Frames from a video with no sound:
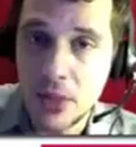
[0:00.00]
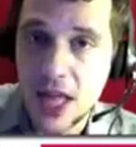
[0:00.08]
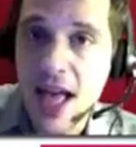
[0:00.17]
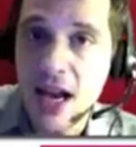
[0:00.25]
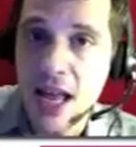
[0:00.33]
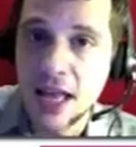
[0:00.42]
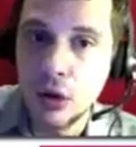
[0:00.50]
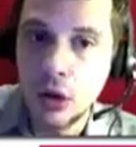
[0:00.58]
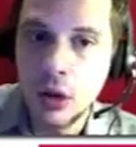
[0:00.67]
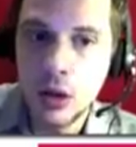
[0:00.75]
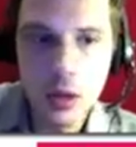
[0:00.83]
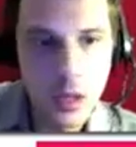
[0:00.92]
that angle.
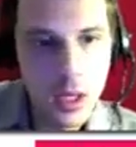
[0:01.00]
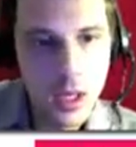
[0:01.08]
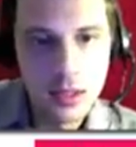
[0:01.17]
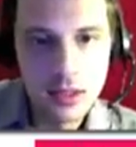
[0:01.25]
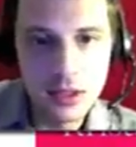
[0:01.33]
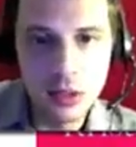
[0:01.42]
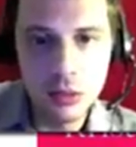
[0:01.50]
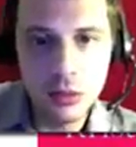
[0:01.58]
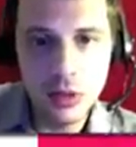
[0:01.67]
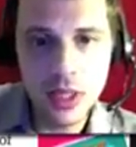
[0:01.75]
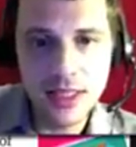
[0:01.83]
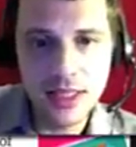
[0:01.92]
So
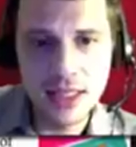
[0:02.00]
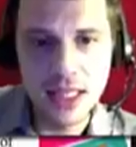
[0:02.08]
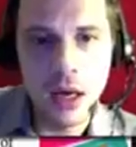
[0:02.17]
let's see.